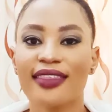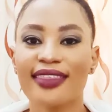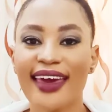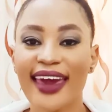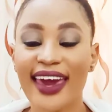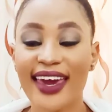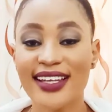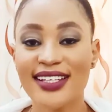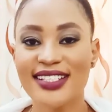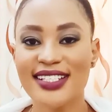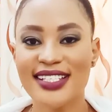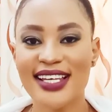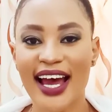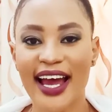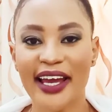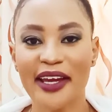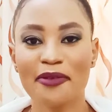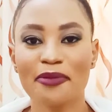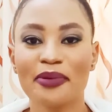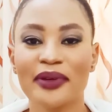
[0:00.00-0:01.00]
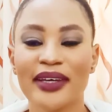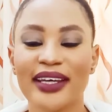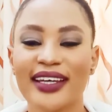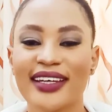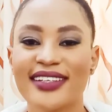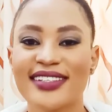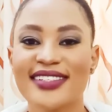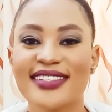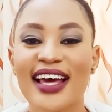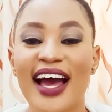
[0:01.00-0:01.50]
The eighth type
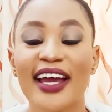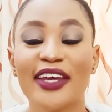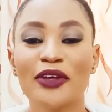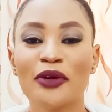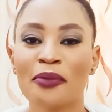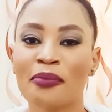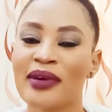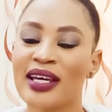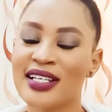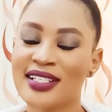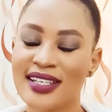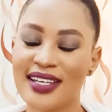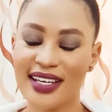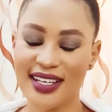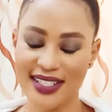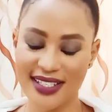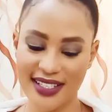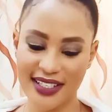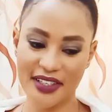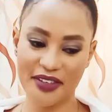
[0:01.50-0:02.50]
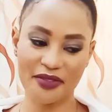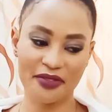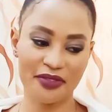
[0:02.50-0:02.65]
is argumentative